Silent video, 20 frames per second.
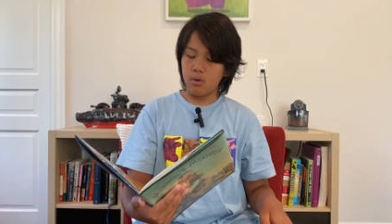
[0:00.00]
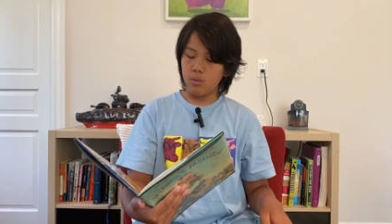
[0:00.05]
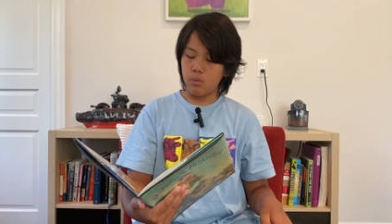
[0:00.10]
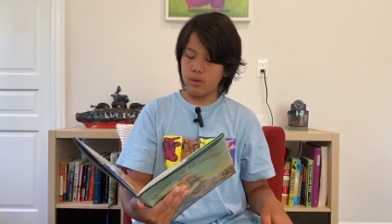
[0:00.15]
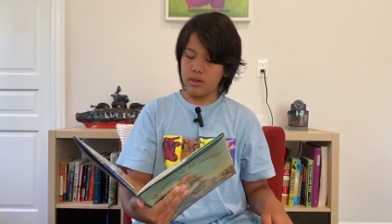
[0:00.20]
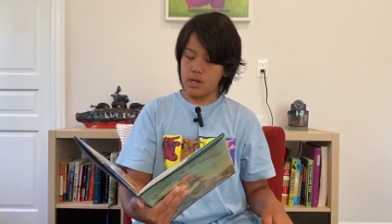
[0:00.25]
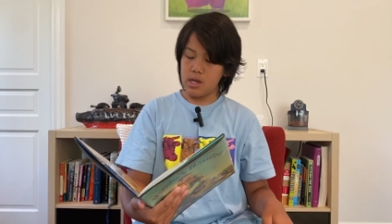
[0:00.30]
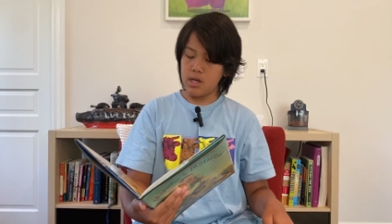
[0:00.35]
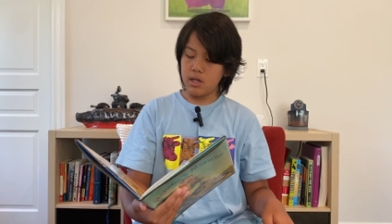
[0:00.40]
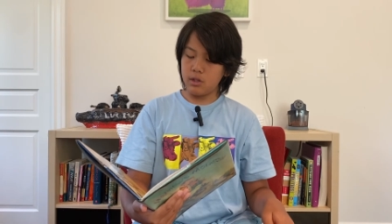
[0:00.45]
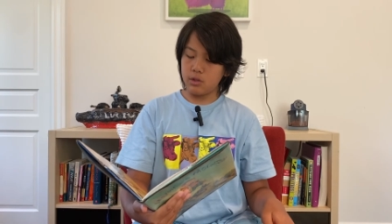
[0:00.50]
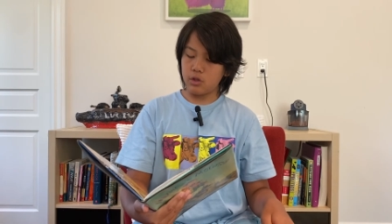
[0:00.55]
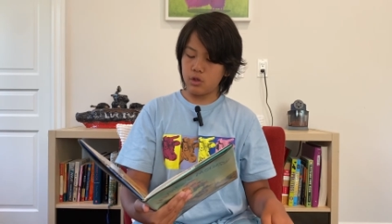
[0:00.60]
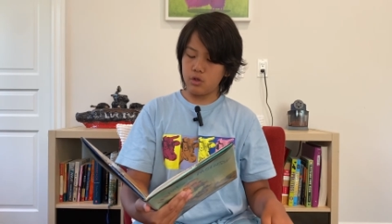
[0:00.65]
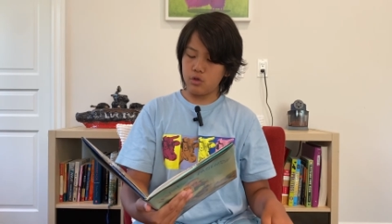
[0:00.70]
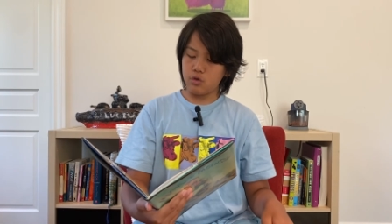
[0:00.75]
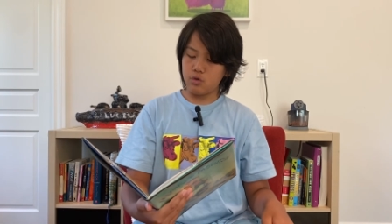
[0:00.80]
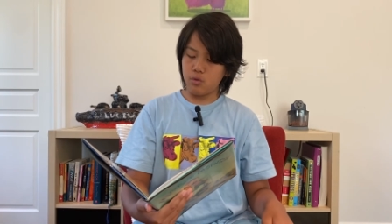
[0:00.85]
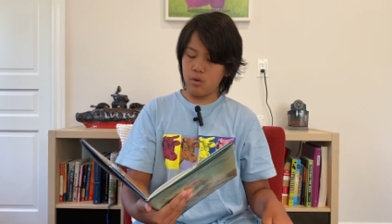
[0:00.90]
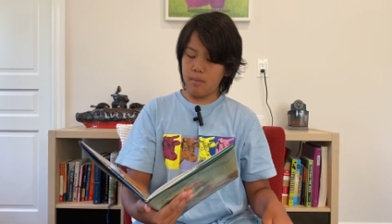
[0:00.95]
When he is
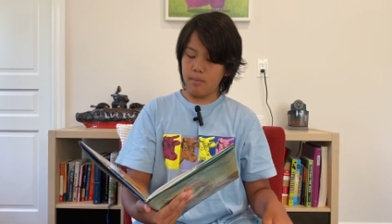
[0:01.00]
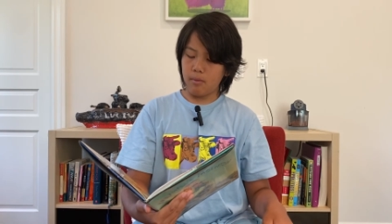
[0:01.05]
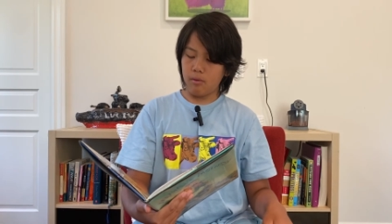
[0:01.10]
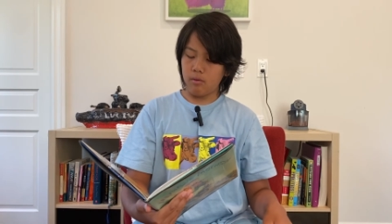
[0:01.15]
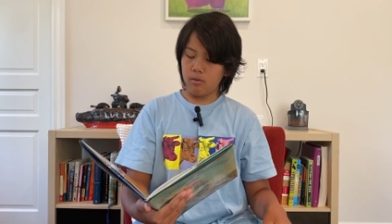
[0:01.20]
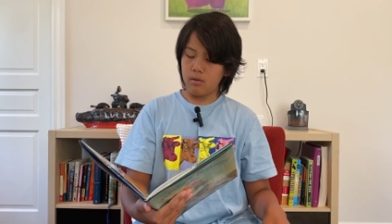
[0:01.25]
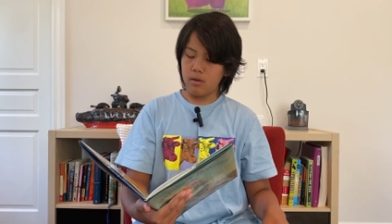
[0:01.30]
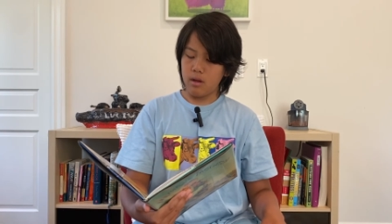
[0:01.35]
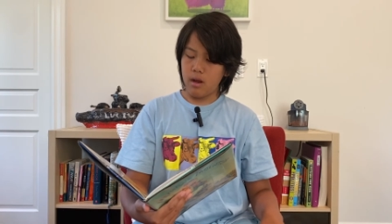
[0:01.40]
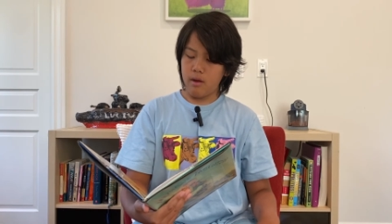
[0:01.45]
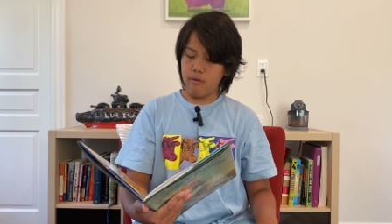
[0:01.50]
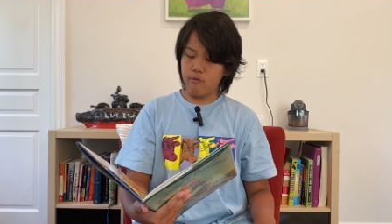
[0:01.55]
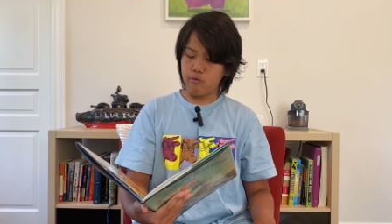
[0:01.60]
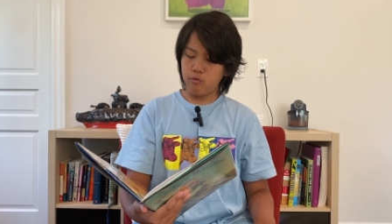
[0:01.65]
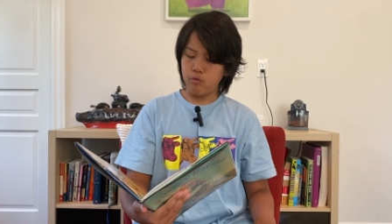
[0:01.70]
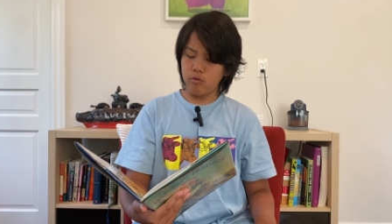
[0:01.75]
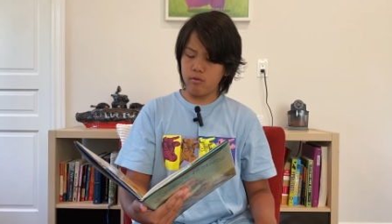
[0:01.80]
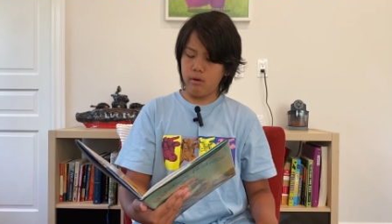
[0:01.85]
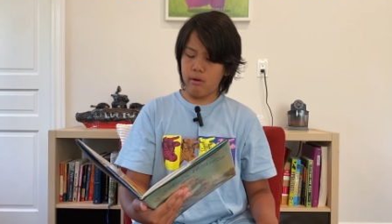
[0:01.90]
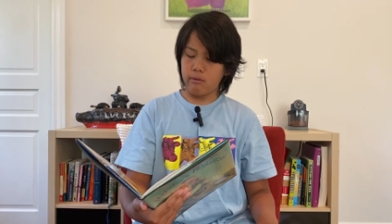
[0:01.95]
in trouble, a
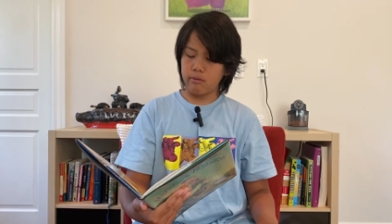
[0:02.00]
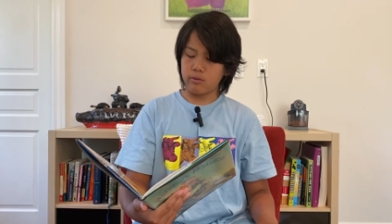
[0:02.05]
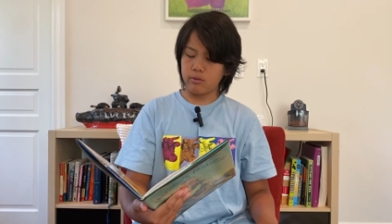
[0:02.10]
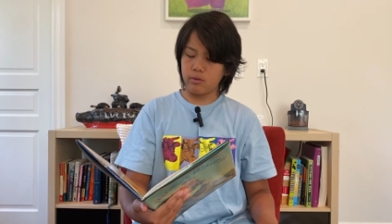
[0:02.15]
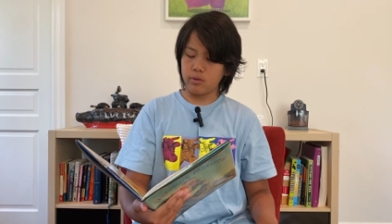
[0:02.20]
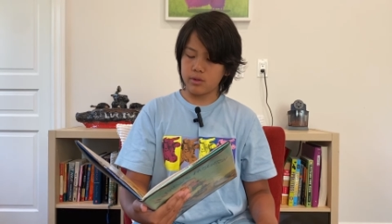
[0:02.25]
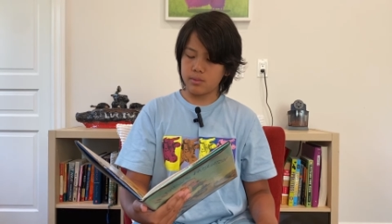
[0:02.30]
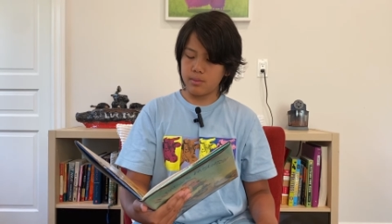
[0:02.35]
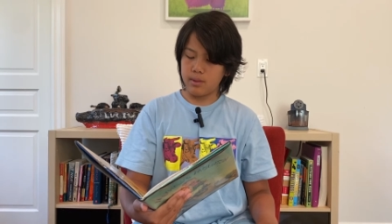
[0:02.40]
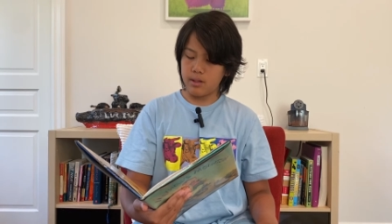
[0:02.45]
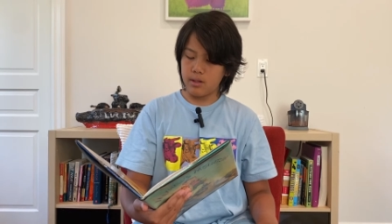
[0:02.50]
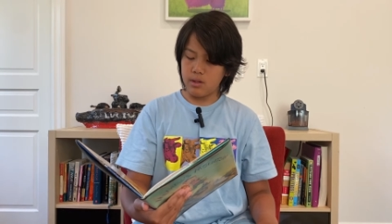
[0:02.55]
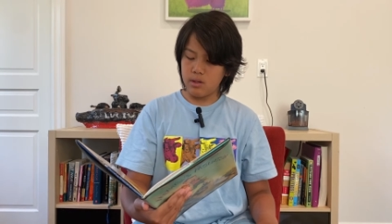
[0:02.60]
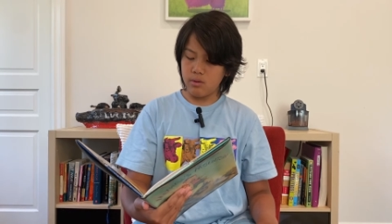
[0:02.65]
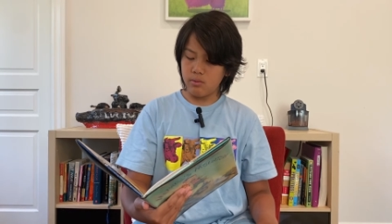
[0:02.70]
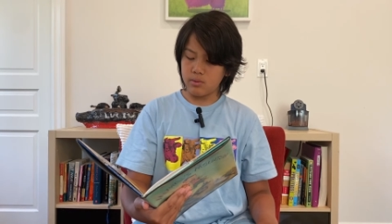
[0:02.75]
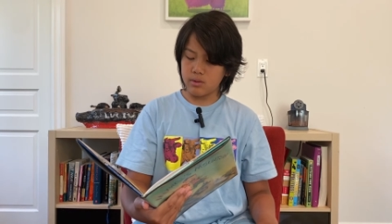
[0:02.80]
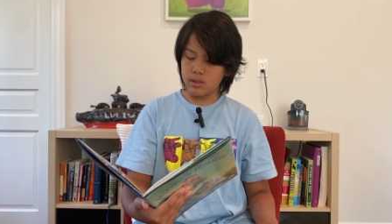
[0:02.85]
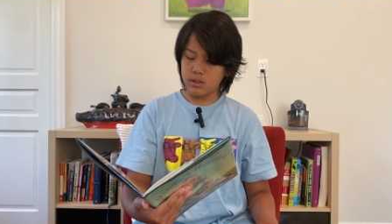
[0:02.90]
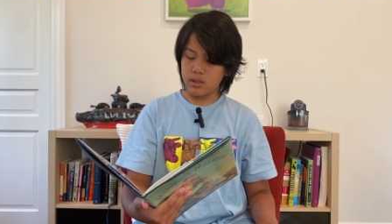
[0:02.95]
true outdoorsman
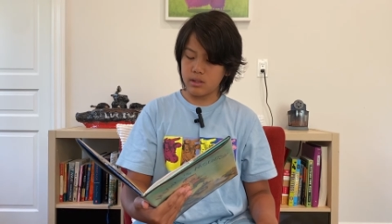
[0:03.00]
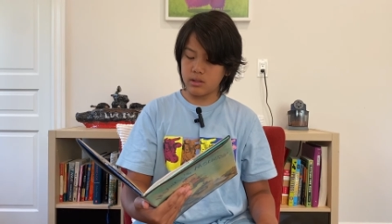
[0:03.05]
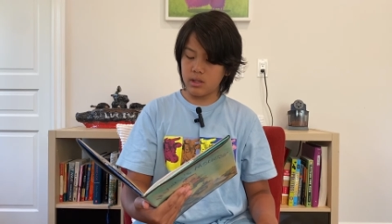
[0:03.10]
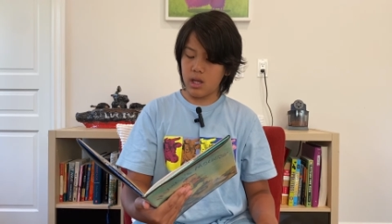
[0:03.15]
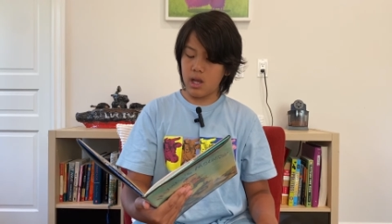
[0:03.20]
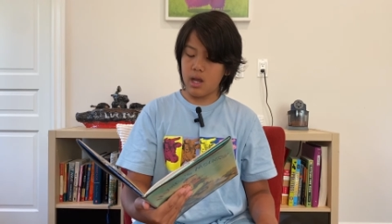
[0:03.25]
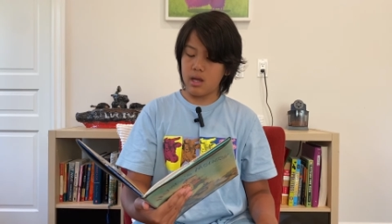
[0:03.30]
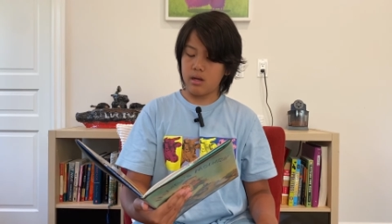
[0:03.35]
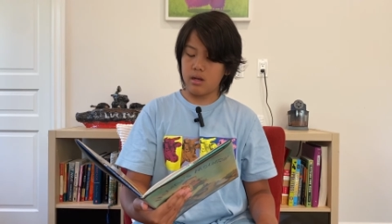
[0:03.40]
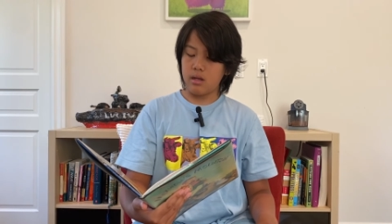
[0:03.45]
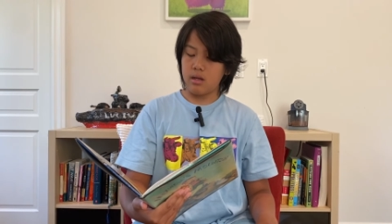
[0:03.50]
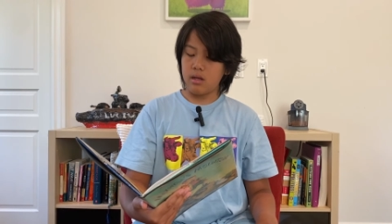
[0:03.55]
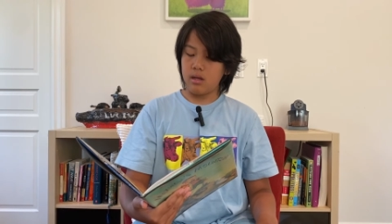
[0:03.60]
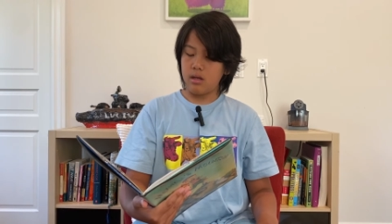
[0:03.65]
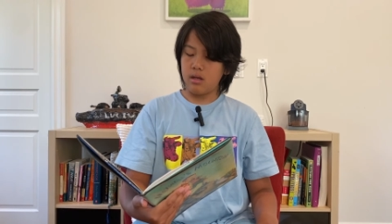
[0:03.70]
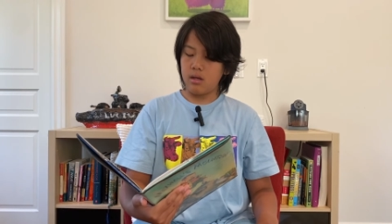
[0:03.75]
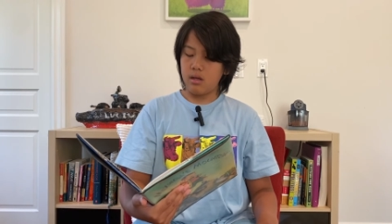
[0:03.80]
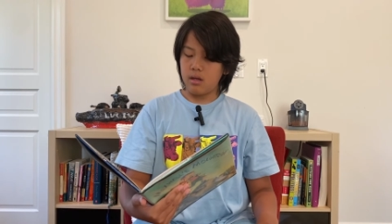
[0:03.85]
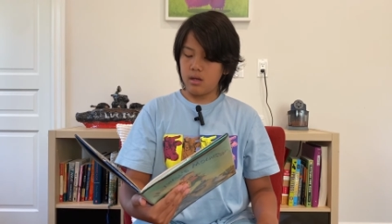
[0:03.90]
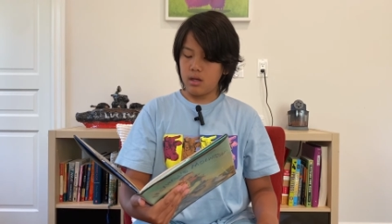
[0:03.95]
uses his head,
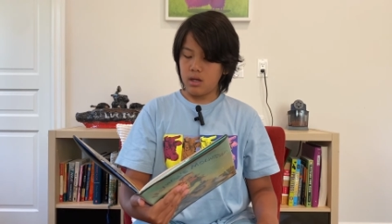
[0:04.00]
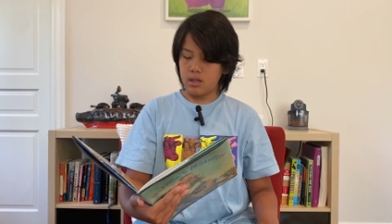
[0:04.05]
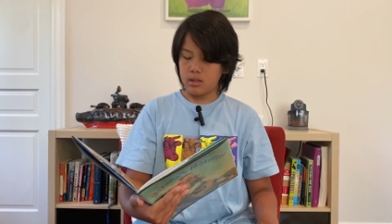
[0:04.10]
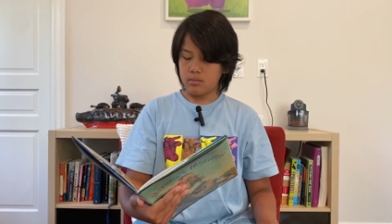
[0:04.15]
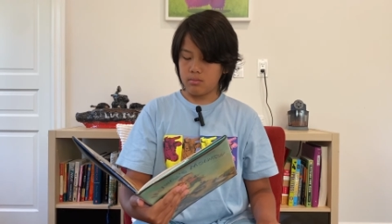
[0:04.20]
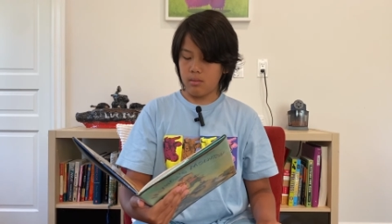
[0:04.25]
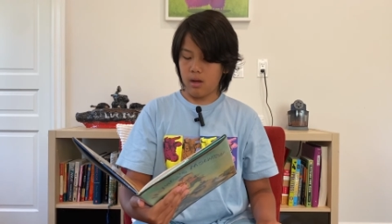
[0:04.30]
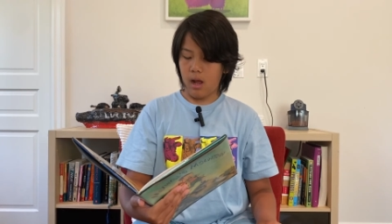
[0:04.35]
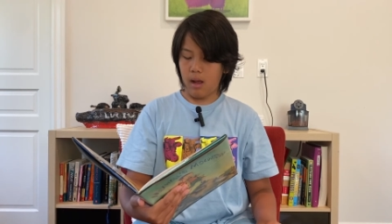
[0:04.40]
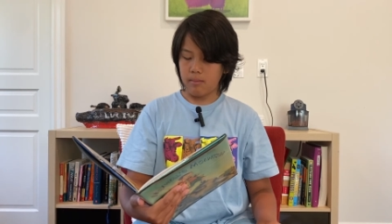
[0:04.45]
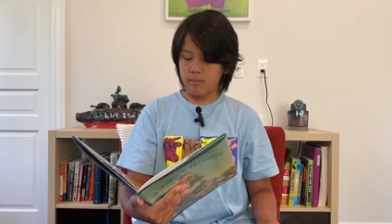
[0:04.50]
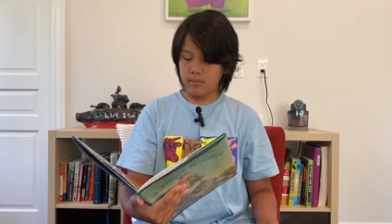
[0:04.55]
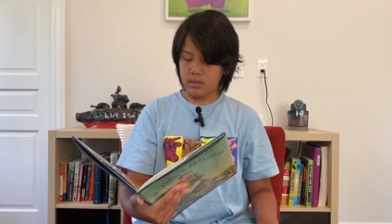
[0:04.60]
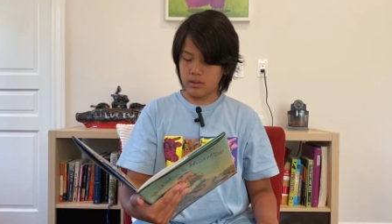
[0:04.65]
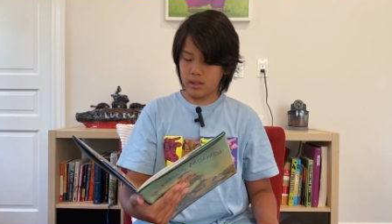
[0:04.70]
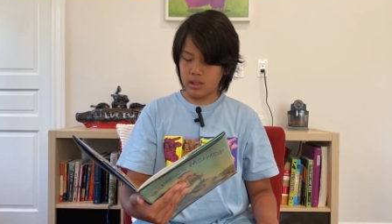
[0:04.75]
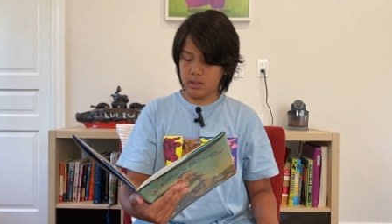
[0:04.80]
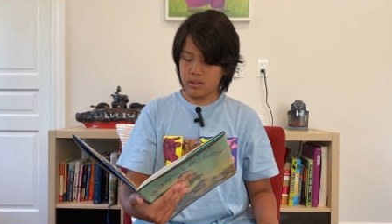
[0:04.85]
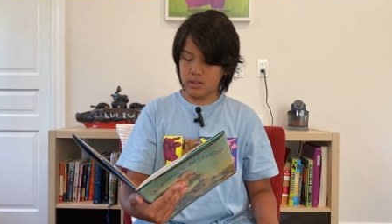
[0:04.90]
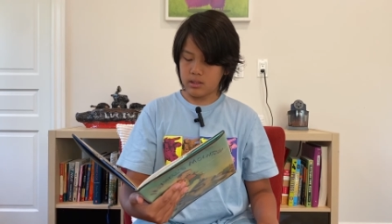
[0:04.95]
his
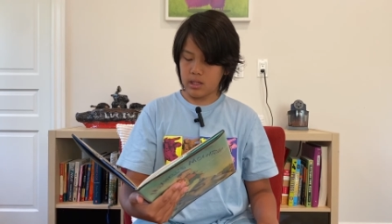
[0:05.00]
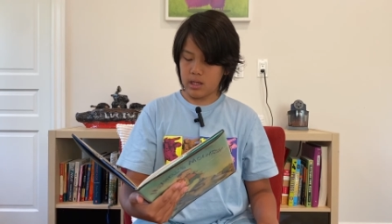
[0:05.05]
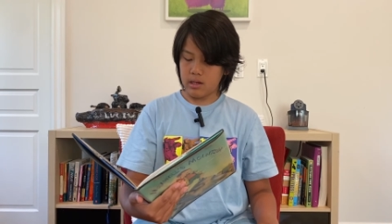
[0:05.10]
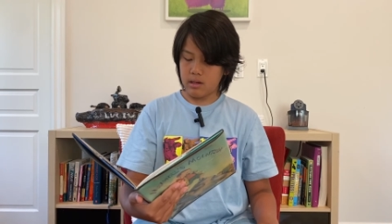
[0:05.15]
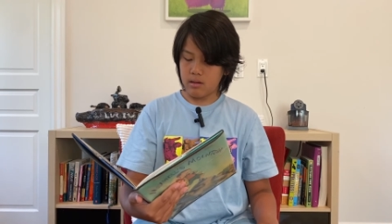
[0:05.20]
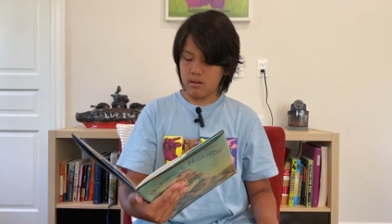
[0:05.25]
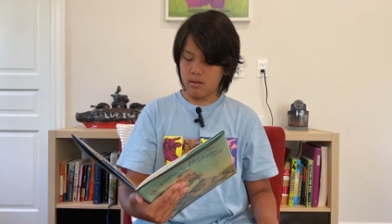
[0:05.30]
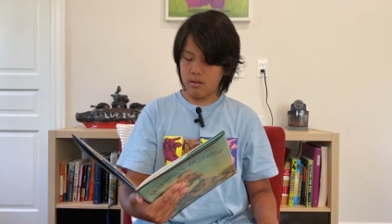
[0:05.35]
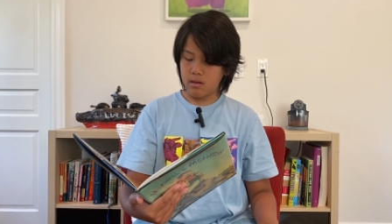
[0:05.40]
mom's head said.